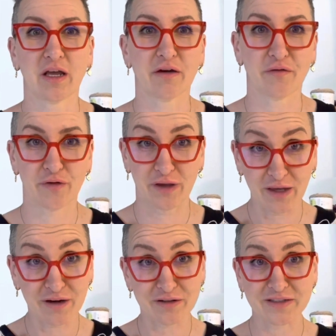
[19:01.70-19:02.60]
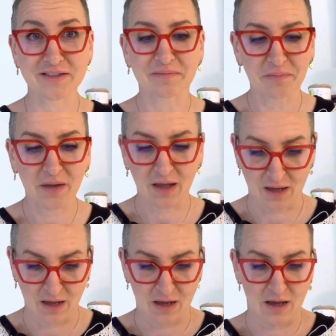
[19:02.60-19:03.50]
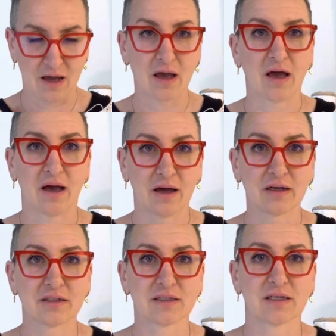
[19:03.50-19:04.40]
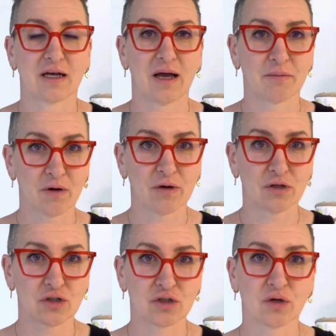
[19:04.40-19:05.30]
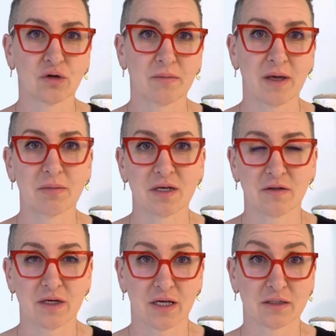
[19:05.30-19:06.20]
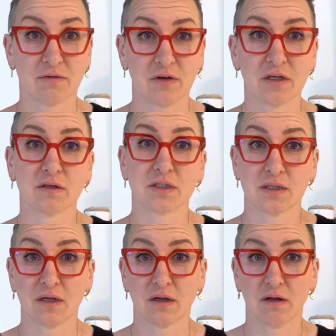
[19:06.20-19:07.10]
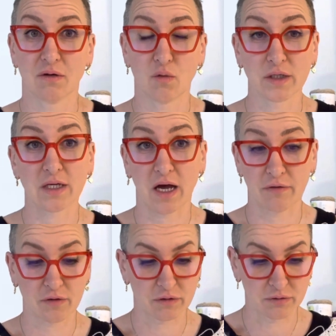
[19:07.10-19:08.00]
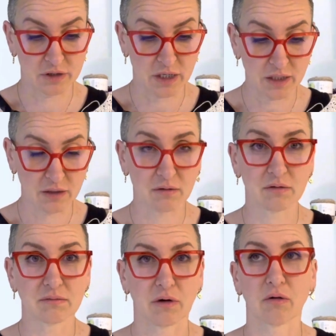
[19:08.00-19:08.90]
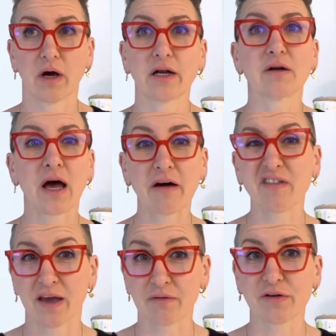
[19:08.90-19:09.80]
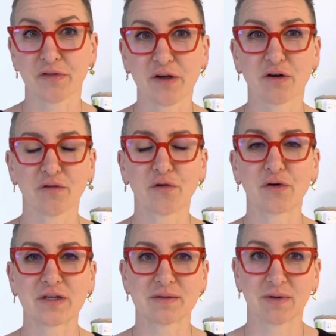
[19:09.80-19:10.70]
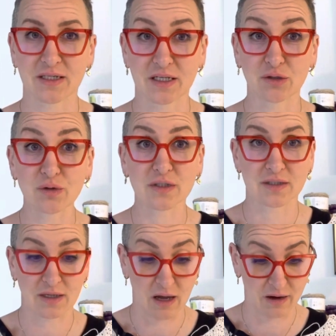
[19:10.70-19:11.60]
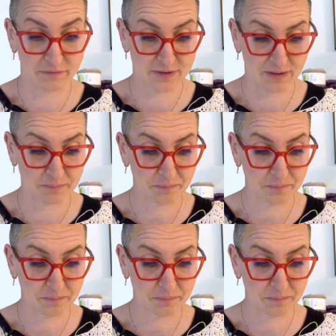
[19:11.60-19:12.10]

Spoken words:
for years, and I'm going to show you maybe in the next videos what I've crocheted. No, I don't have everything, of course, but I do have some.